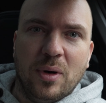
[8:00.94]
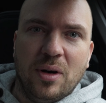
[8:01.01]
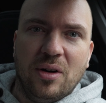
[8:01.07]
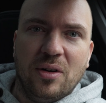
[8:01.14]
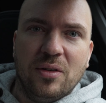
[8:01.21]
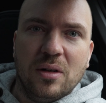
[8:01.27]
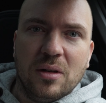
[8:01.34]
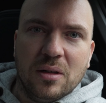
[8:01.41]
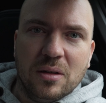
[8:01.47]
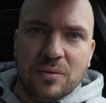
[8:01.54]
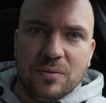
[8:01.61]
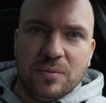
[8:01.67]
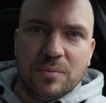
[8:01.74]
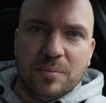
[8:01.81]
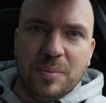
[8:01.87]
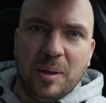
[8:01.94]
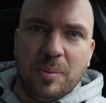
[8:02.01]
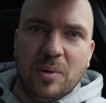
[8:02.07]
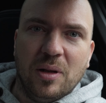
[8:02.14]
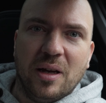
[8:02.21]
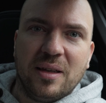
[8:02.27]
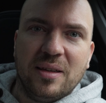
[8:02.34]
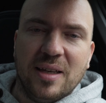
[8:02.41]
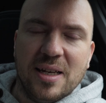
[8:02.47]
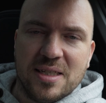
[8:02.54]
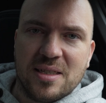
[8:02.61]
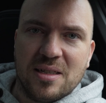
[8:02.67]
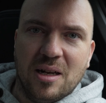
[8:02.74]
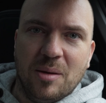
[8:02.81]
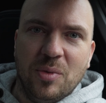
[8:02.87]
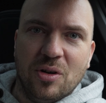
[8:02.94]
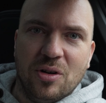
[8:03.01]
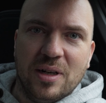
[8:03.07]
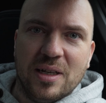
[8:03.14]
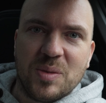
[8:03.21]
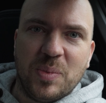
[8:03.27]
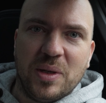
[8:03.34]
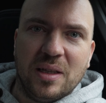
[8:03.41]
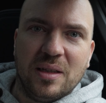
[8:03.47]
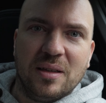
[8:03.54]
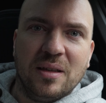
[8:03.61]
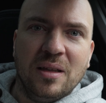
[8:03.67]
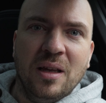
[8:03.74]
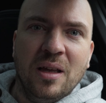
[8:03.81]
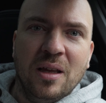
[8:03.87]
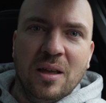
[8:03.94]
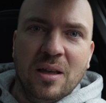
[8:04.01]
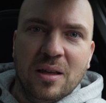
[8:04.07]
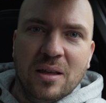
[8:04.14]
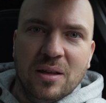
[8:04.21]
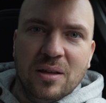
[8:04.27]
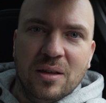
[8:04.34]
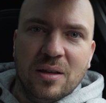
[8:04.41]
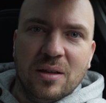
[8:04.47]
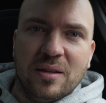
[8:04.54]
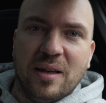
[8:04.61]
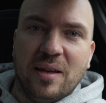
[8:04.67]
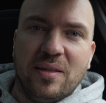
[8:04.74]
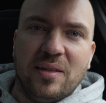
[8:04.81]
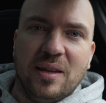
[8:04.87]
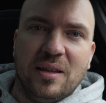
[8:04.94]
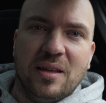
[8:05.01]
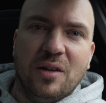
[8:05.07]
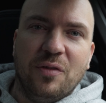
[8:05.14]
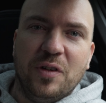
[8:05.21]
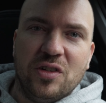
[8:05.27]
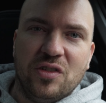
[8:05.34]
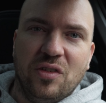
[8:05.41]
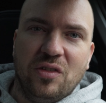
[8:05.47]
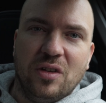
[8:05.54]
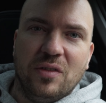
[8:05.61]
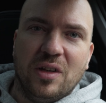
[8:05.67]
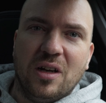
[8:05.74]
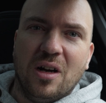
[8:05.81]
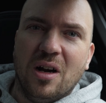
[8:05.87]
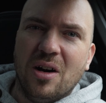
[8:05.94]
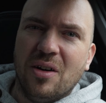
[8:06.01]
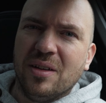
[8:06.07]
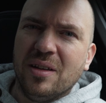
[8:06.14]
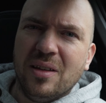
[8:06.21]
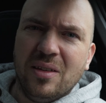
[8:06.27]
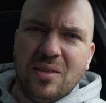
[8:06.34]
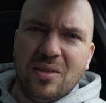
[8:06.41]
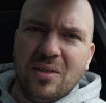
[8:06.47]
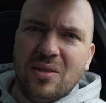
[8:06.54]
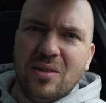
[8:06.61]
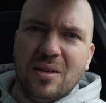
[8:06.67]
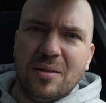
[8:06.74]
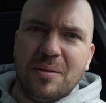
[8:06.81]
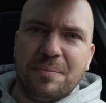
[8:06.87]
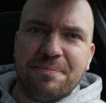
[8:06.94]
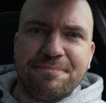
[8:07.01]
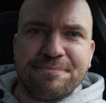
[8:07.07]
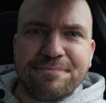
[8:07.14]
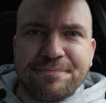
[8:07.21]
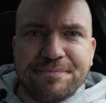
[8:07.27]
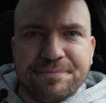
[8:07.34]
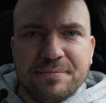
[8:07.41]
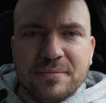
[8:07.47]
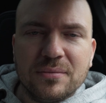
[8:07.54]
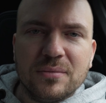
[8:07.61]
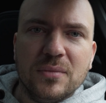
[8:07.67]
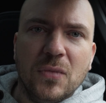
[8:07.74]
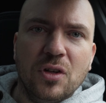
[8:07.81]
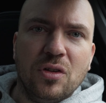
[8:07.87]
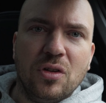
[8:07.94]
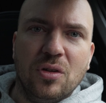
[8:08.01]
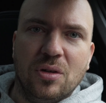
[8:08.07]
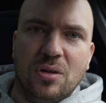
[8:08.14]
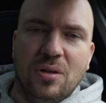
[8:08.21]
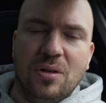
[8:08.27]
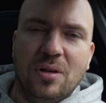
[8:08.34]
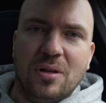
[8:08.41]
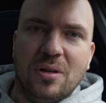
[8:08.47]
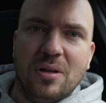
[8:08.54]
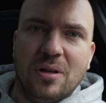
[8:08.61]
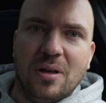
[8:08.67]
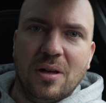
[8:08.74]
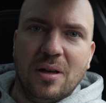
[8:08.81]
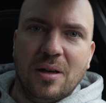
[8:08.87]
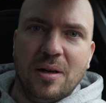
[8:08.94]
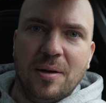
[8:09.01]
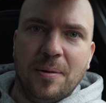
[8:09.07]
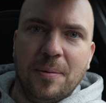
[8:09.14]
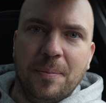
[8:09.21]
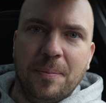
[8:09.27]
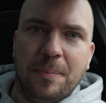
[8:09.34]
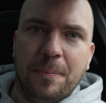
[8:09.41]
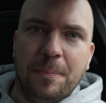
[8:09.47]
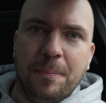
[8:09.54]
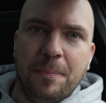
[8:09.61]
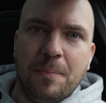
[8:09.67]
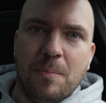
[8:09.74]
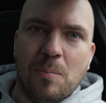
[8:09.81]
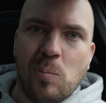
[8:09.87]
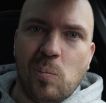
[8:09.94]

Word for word: where people like Tesla Björn has been testing the efficiency of the car, and it's not good. Um,